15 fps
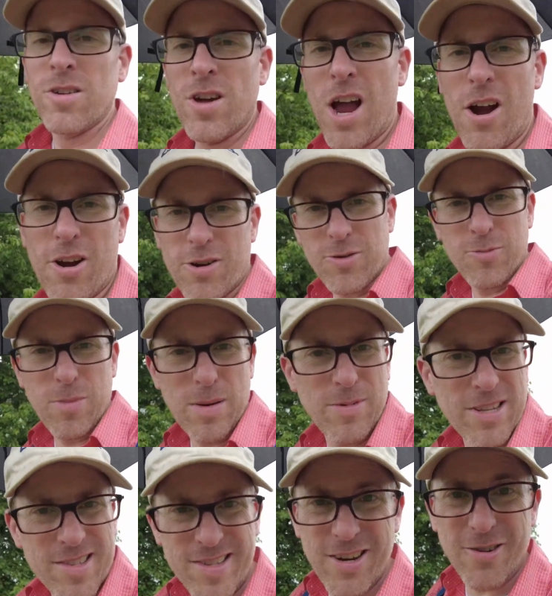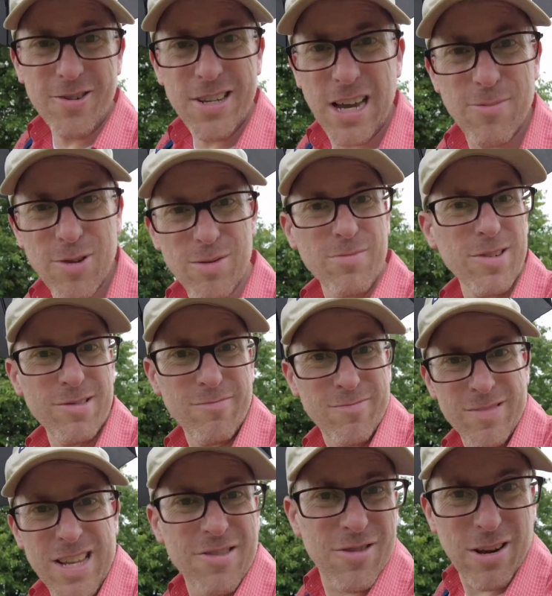Alright, maybe that's stereotyping, but
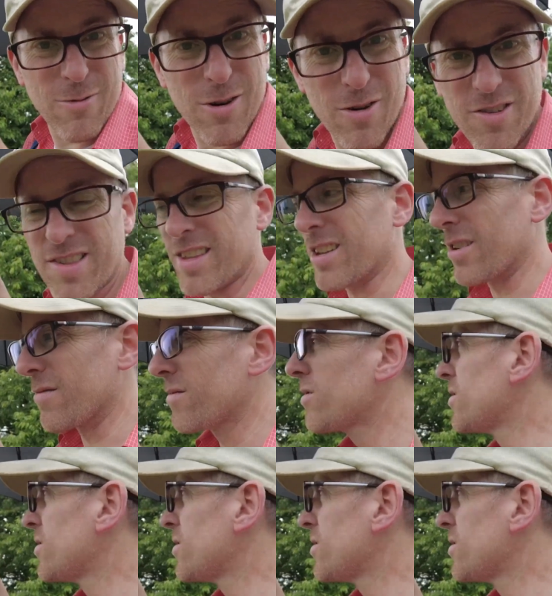that's what I would always think of.